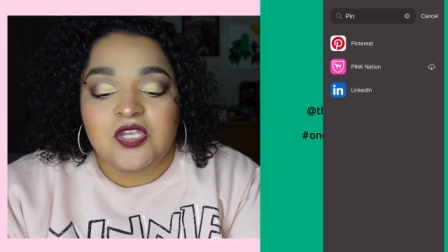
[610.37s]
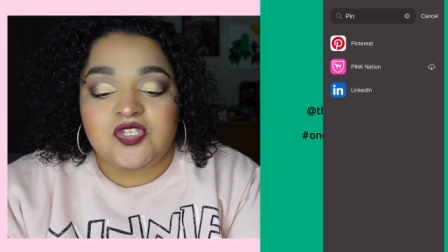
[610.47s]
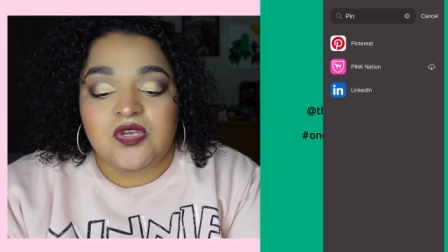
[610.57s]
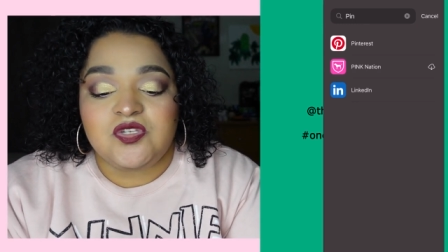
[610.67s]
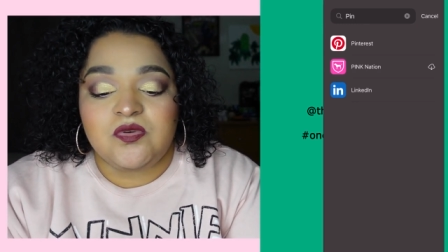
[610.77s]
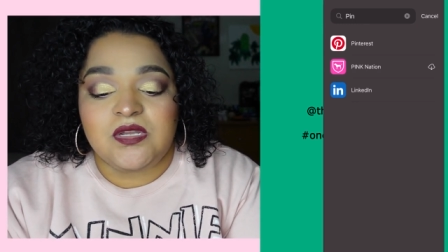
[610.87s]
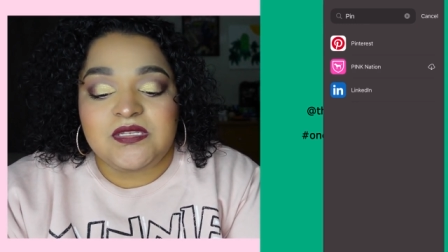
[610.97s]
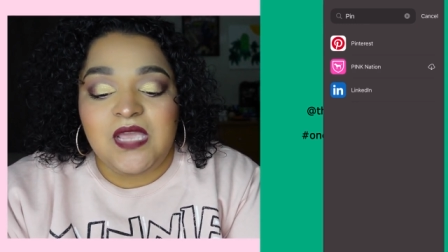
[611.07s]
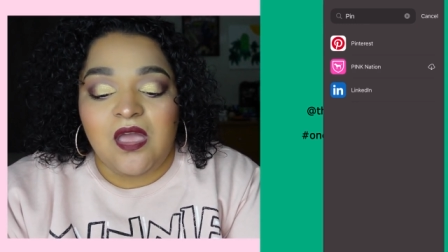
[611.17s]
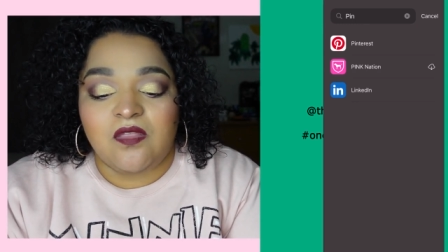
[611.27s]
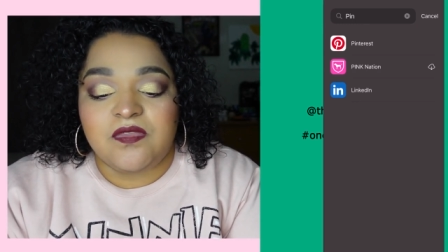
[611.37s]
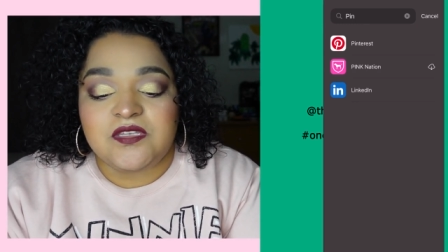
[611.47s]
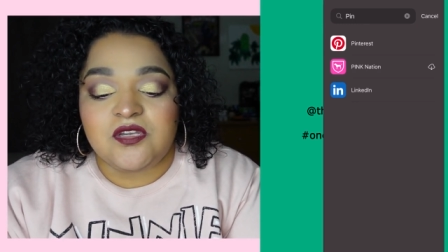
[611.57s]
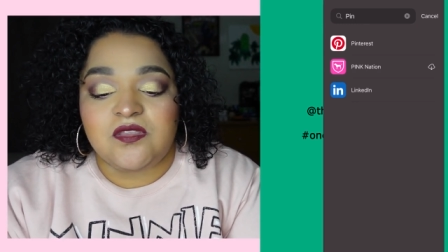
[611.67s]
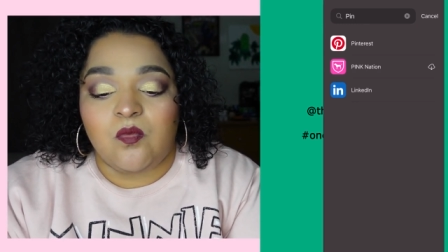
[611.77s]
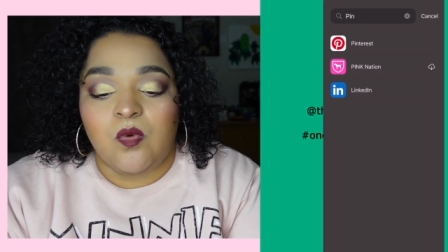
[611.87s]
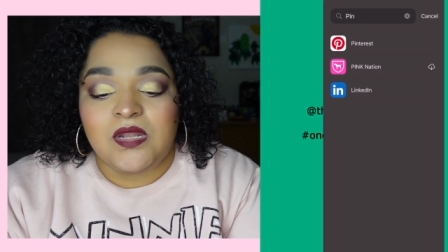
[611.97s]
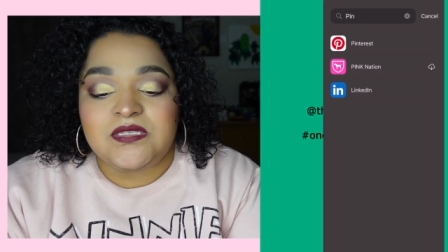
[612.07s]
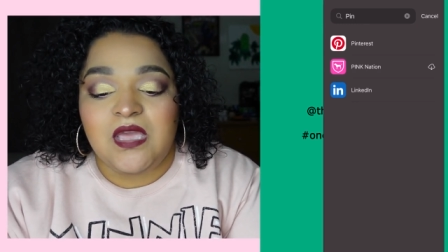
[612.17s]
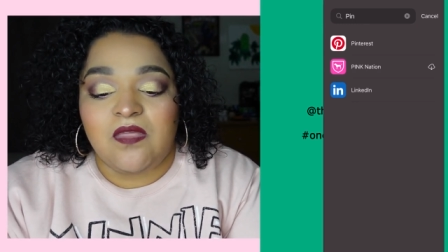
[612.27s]
So as you can tell, these are the
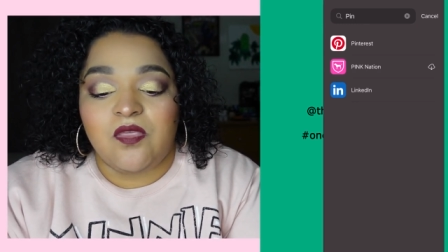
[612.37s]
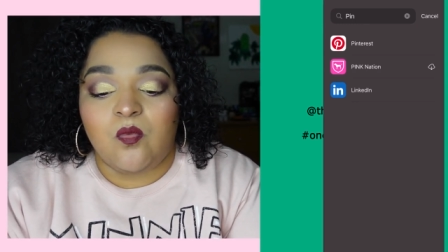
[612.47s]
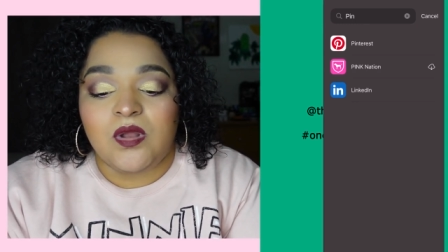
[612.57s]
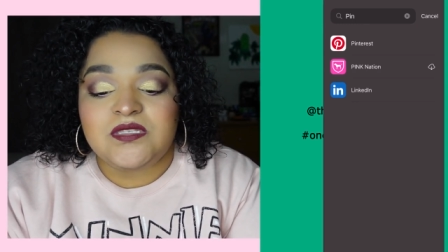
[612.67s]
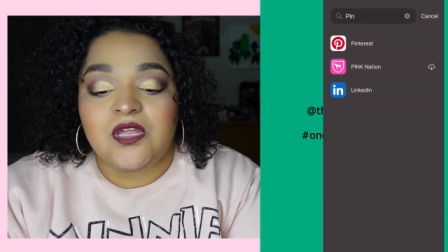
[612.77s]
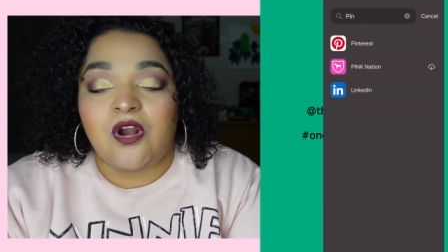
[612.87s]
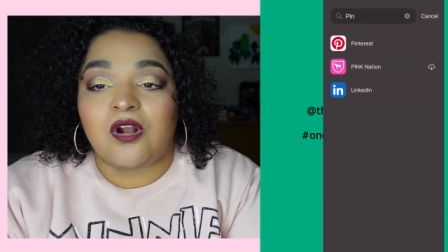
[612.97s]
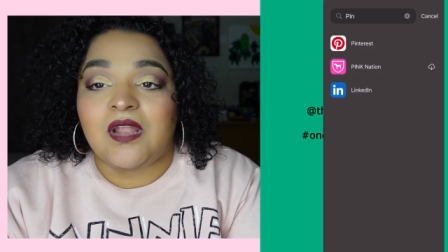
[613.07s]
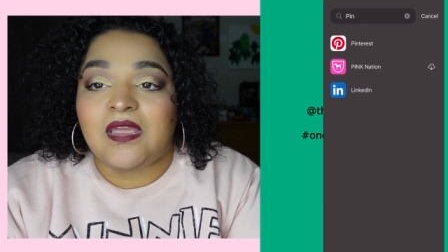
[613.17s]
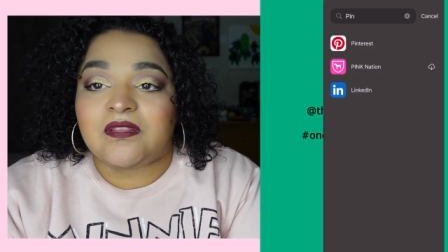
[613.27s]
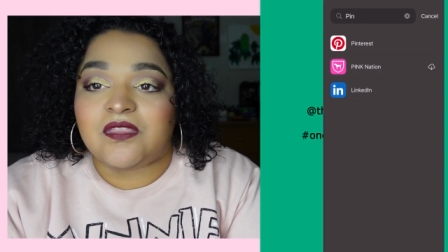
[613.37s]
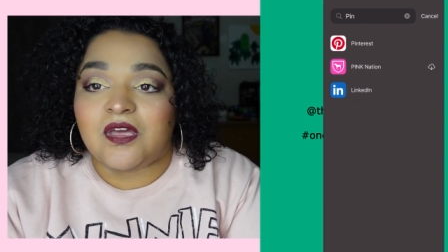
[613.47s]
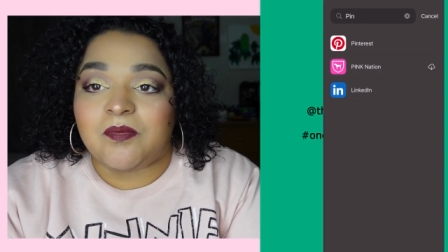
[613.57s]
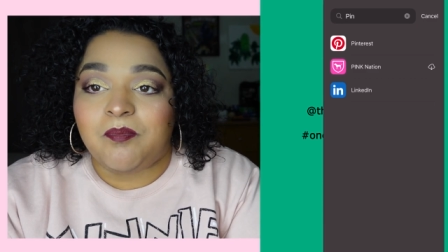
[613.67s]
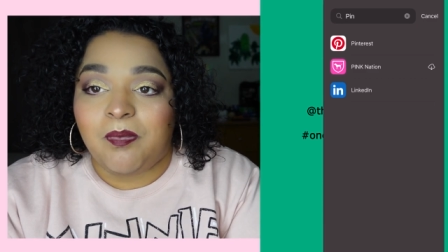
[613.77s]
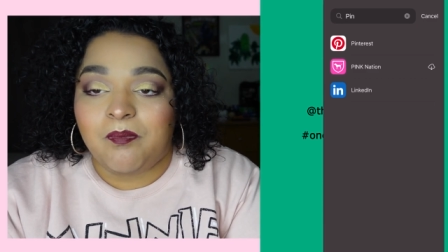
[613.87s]
ones the ones that are like the